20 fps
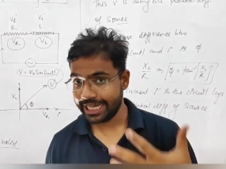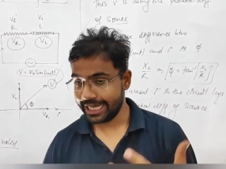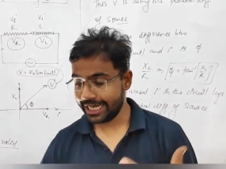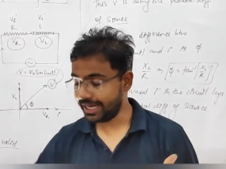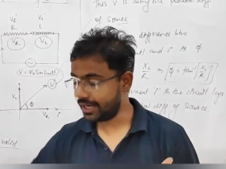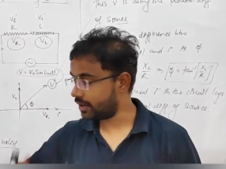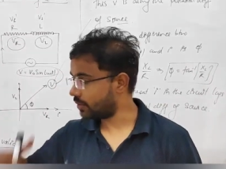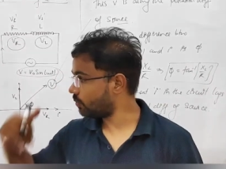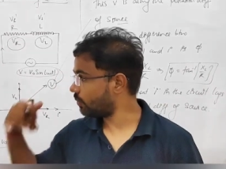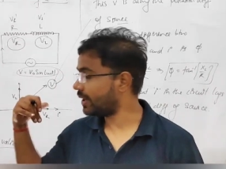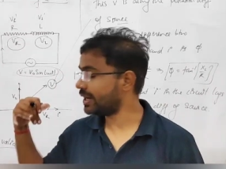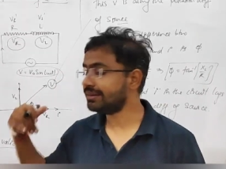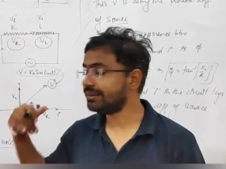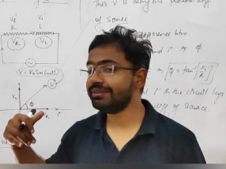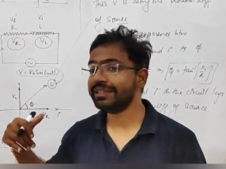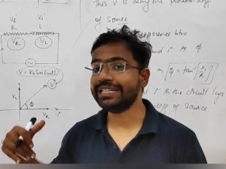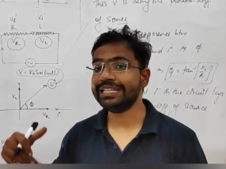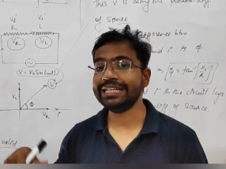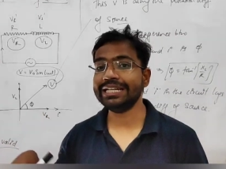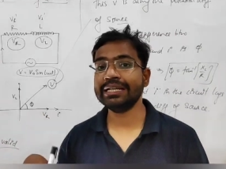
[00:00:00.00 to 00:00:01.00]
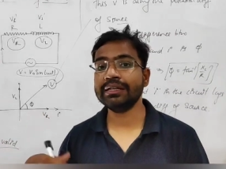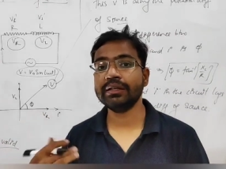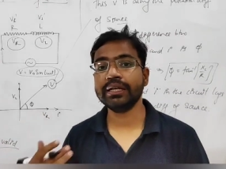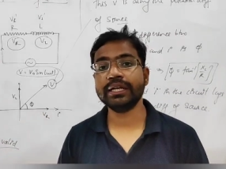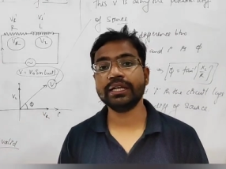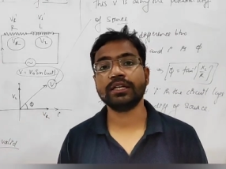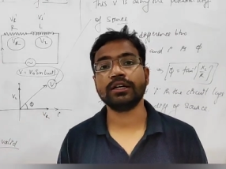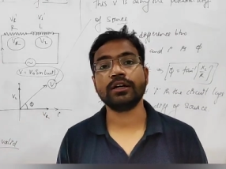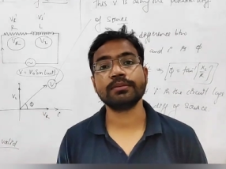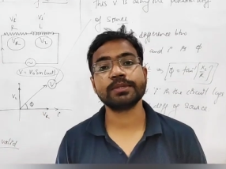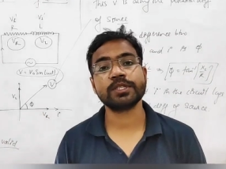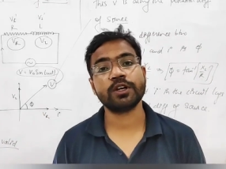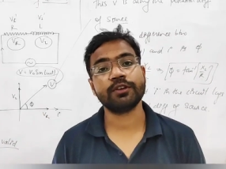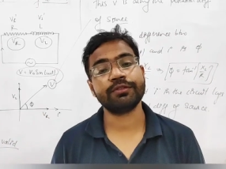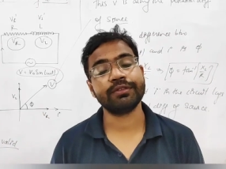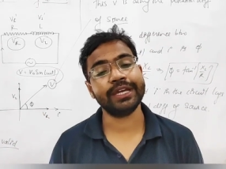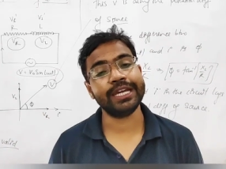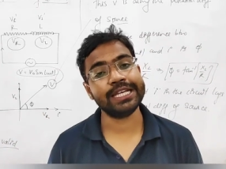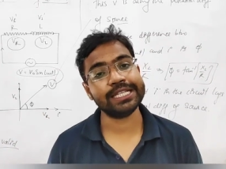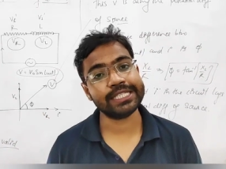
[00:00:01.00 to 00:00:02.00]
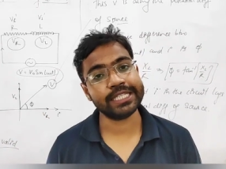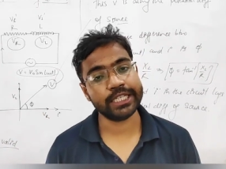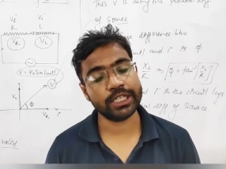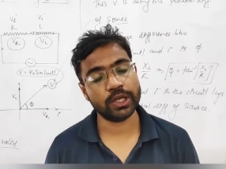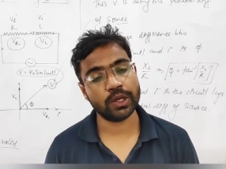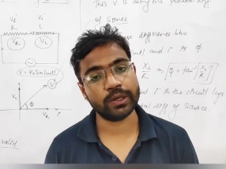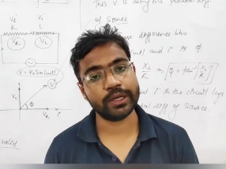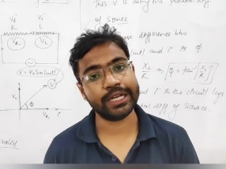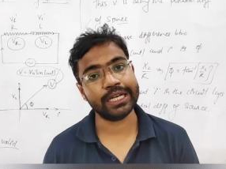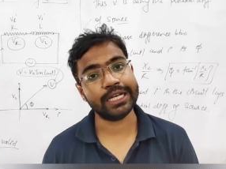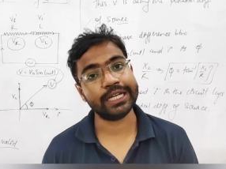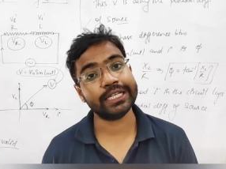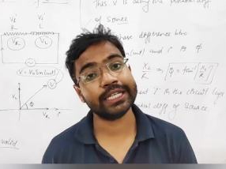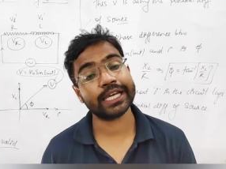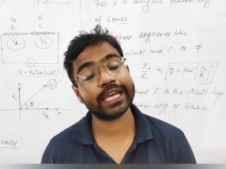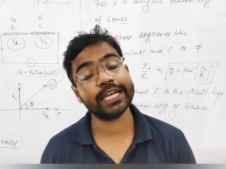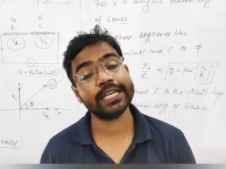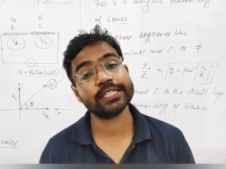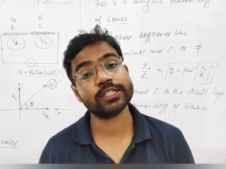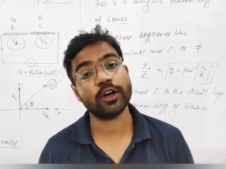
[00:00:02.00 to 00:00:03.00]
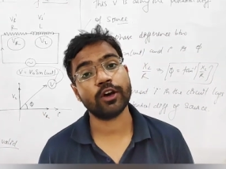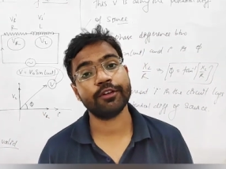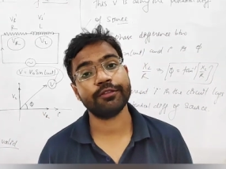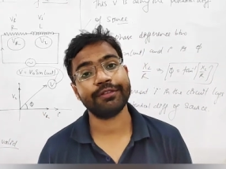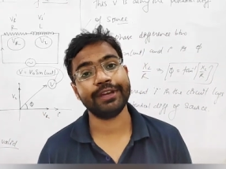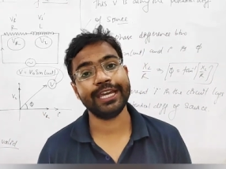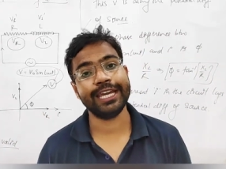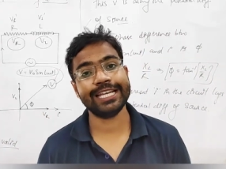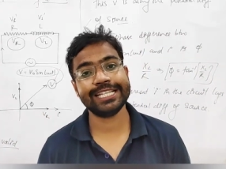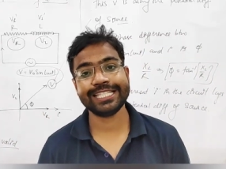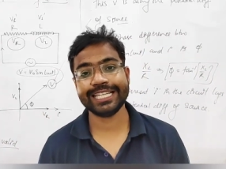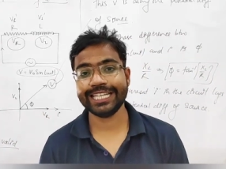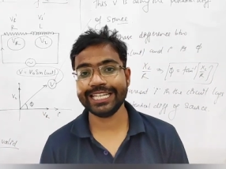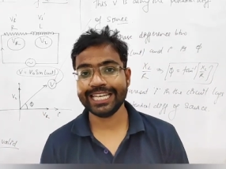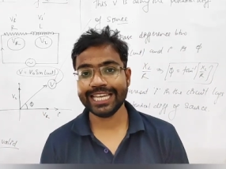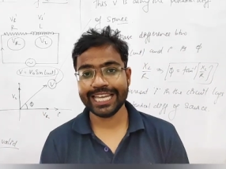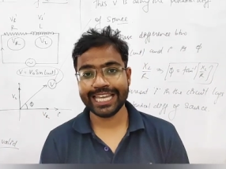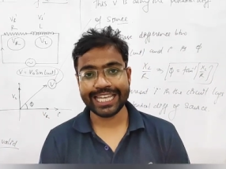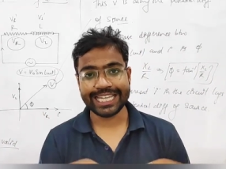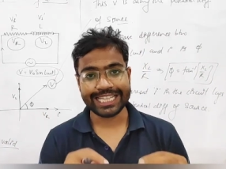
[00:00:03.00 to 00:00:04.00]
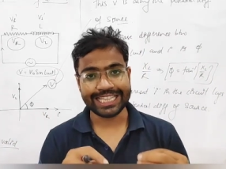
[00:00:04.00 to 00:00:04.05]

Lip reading: here when we deal in terms of AC, or in case of AC,